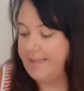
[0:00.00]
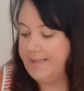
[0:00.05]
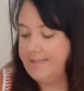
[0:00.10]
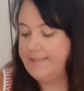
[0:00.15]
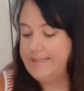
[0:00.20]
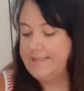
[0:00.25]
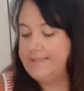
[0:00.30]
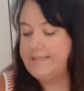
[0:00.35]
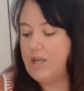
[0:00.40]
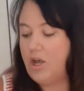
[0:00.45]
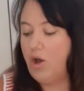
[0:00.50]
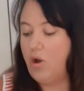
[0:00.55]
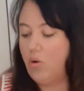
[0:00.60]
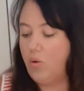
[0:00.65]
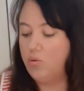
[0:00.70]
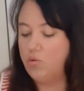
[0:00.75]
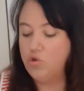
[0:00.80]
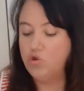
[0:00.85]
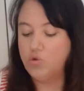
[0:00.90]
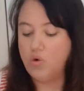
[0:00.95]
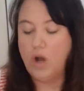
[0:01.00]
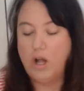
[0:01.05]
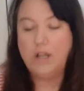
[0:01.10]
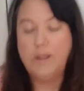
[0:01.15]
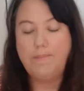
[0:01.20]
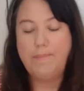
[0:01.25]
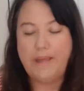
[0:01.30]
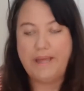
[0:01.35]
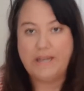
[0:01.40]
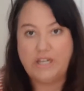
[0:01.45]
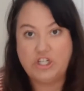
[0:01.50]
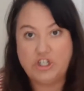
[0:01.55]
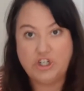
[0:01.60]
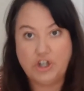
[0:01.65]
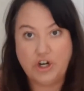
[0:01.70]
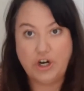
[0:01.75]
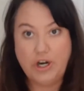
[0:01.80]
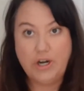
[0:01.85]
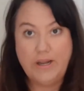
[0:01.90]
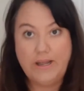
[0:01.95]
So draw a
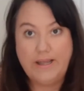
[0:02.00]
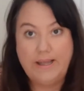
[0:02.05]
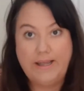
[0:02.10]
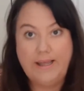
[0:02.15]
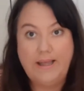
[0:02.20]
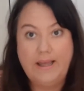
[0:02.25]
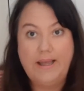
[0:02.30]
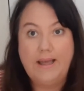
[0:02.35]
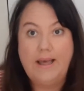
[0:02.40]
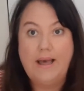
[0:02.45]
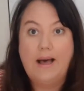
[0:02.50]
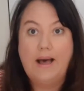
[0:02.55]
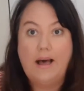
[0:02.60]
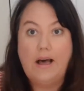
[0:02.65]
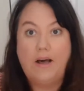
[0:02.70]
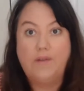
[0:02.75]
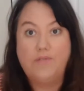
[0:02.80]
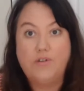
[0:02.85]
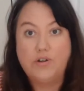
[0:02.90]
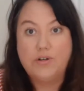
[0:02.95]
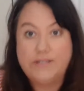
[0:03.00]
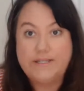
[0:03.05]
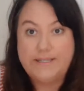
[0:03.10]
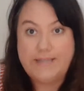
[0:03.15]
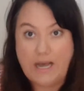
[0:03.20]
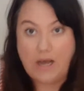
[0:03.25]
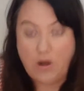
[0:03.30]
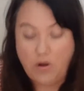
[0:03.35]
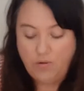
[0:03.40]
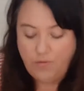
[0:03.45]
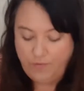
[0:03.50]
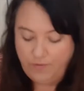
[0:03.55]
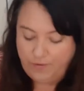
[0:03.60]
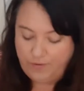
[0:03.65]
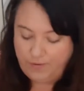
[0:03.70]
picture of yourself.